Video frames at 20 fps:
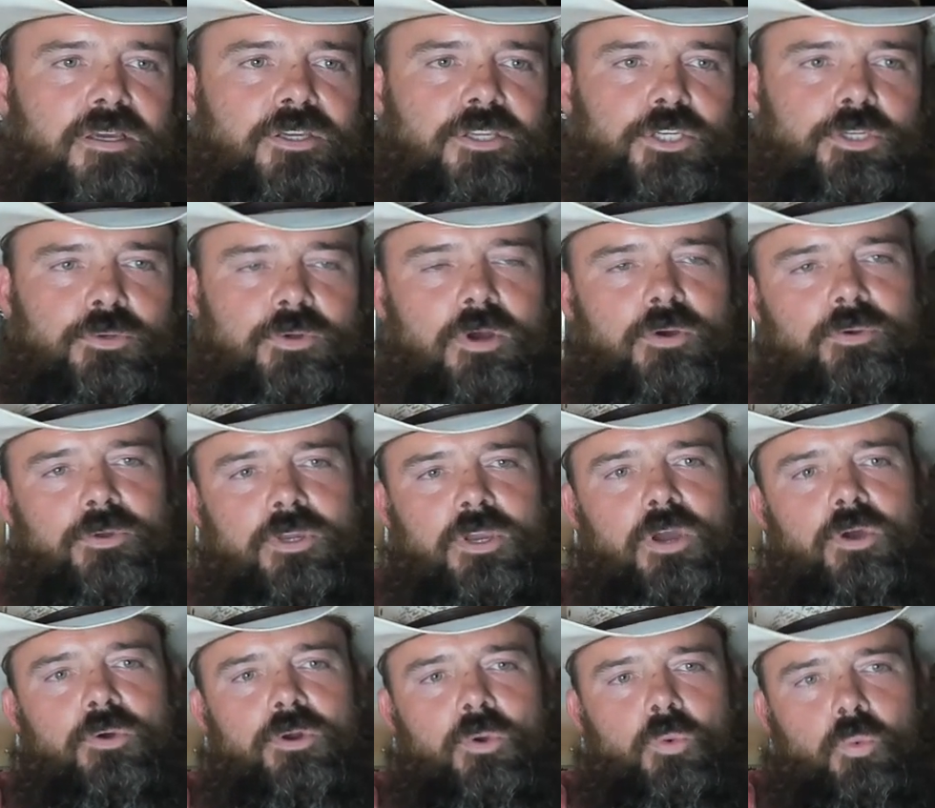you don't
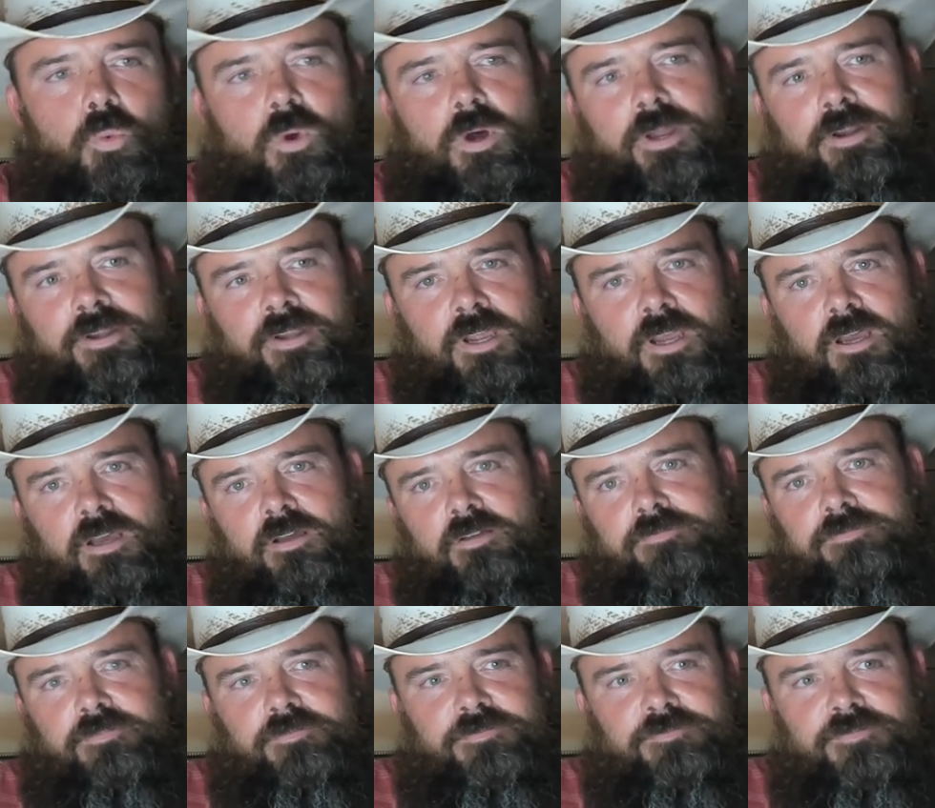go to one
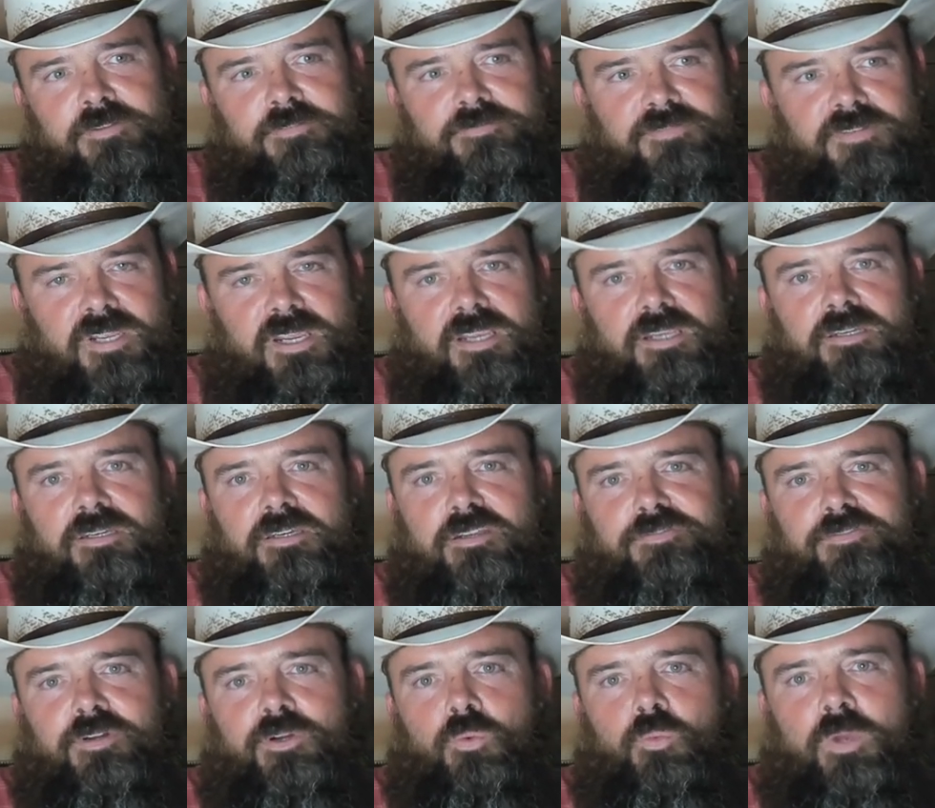of 15
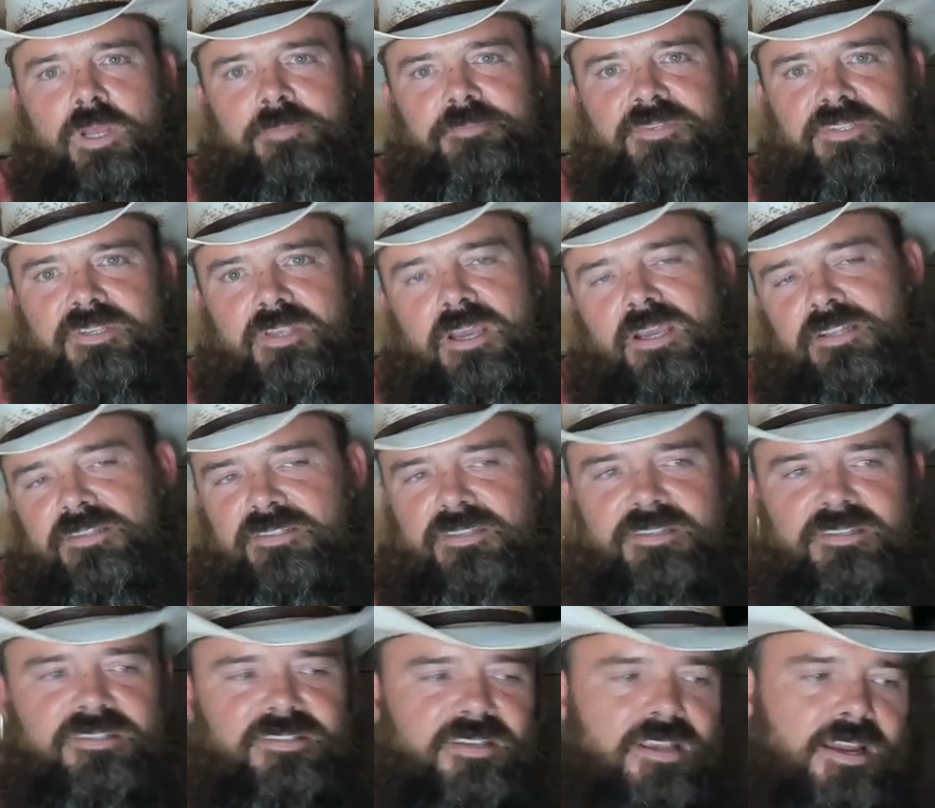different websites
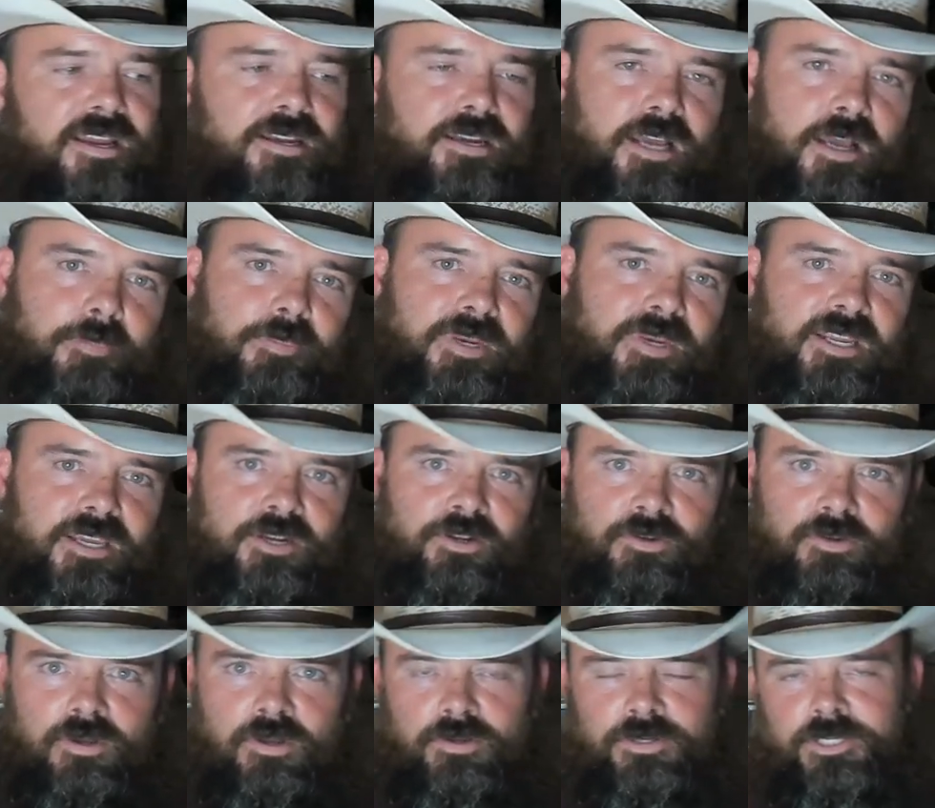and sign up and
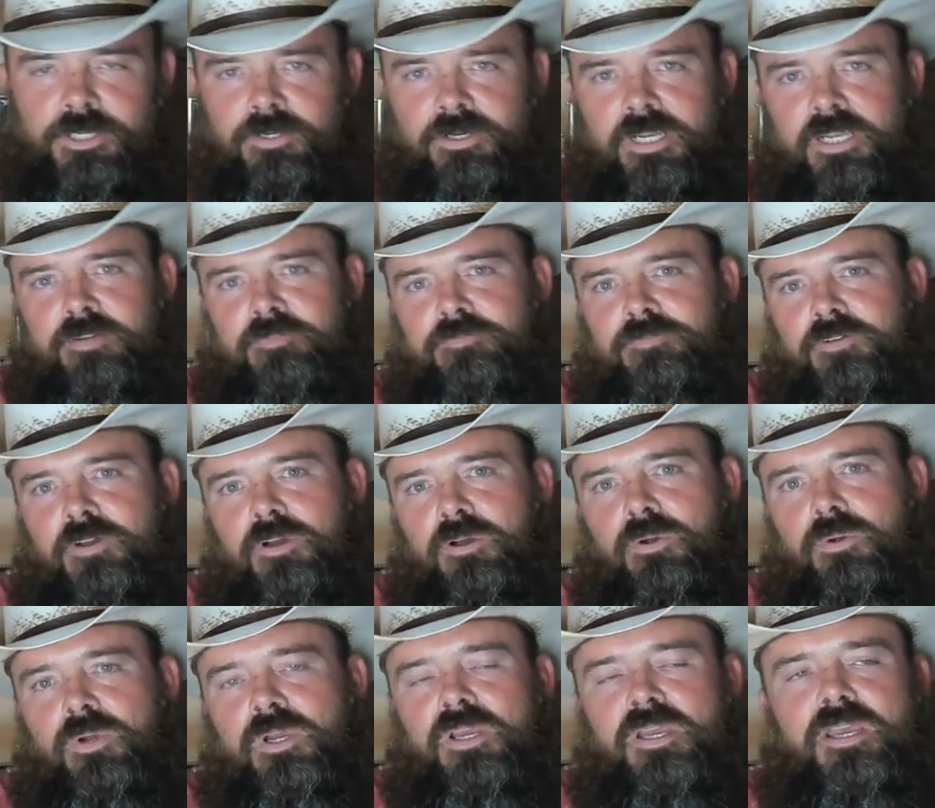enter all your
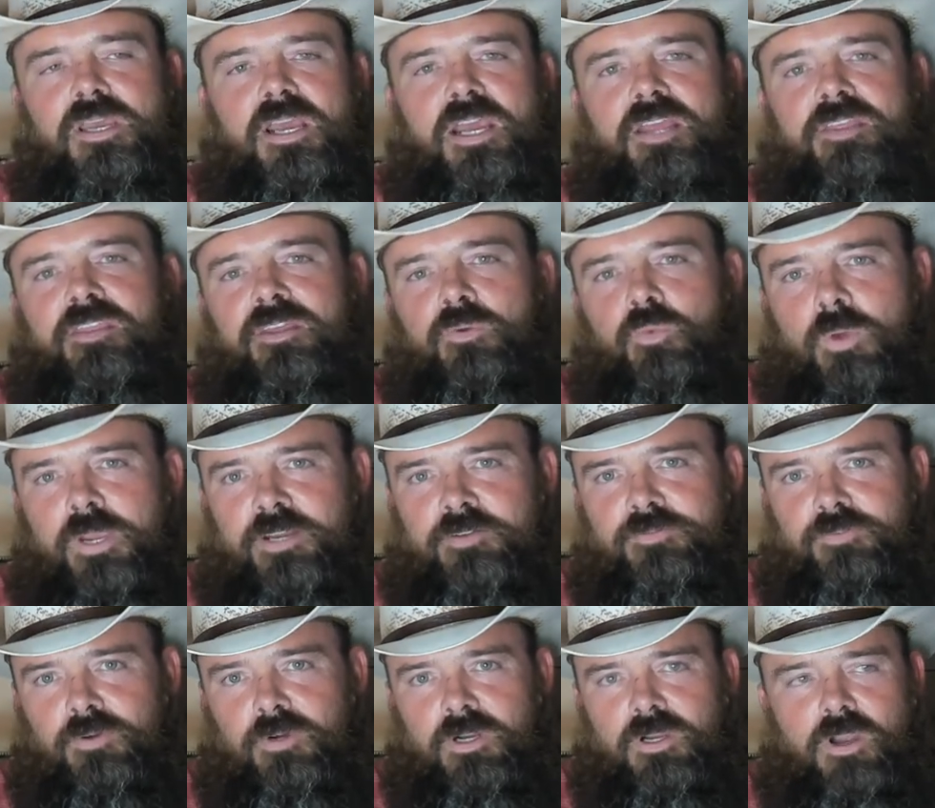info and then wait
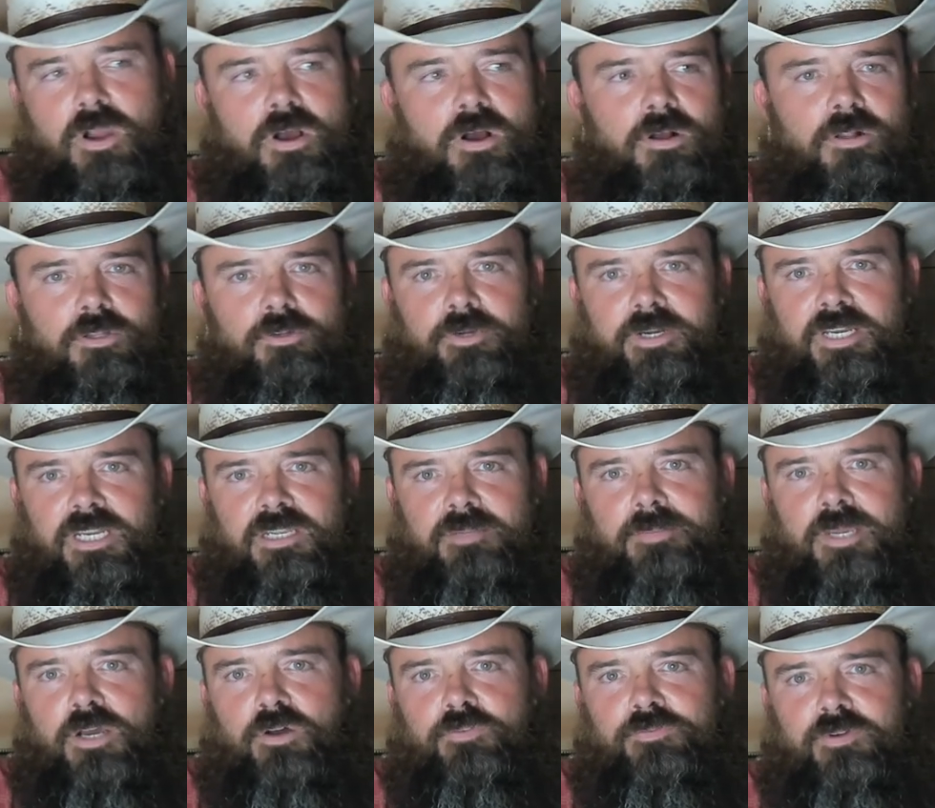for a call or an
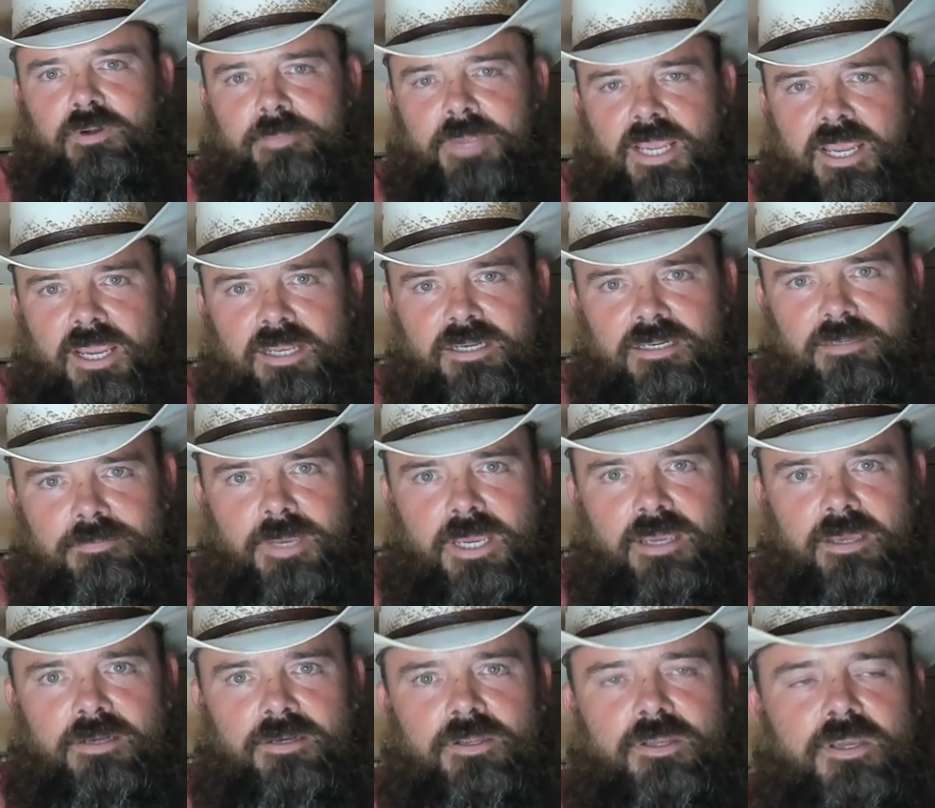email from a
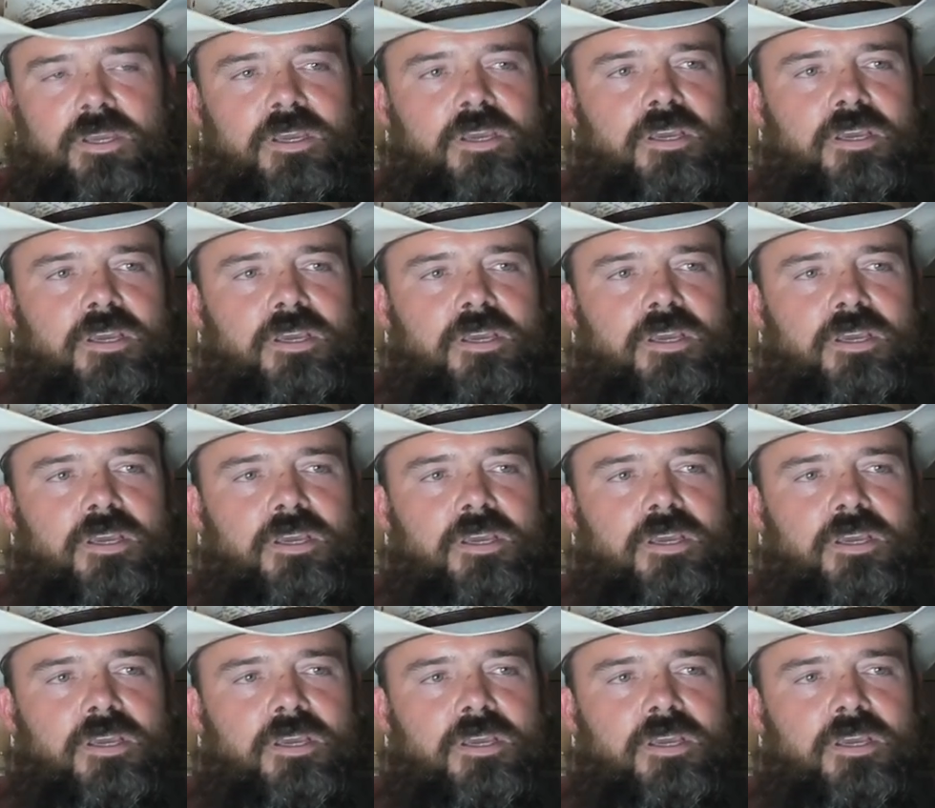handyman